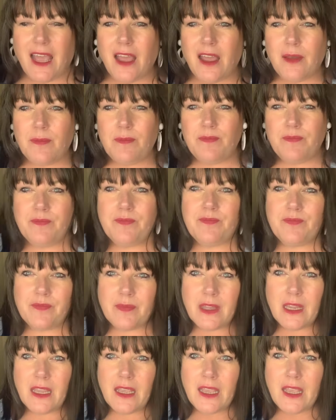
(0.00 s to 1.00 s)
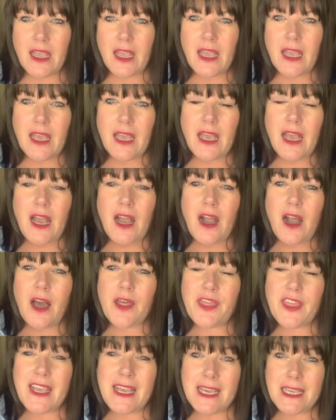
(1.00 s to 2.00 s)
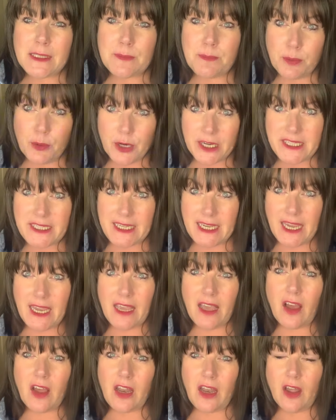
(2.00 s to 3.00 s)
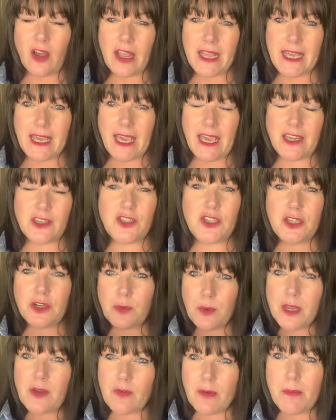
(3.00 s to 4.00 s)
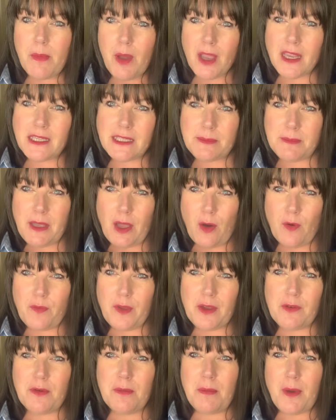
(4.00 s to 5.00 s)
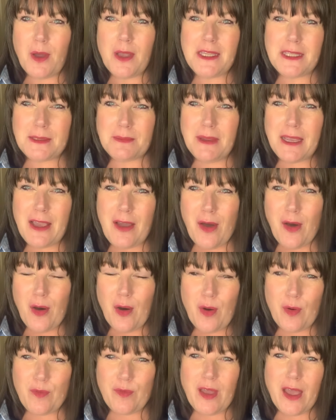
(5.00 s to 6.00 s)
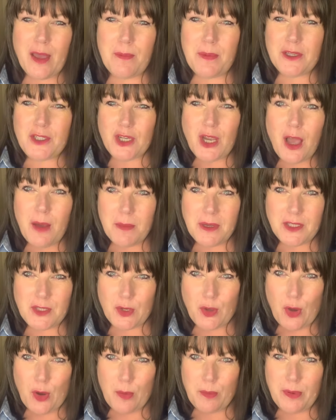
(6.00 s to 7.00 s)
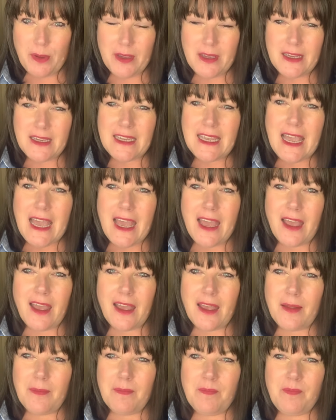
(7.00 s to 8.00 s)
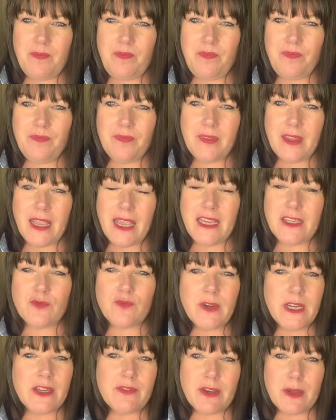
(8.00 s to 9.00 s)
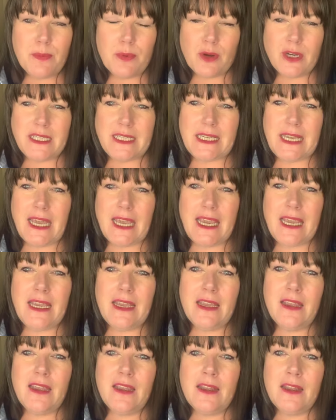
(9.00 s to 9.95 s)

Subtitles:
I think it's pretty, I like it. Do you know what it reminds me of? It reminds me of a pajama top. It's really, really pretty.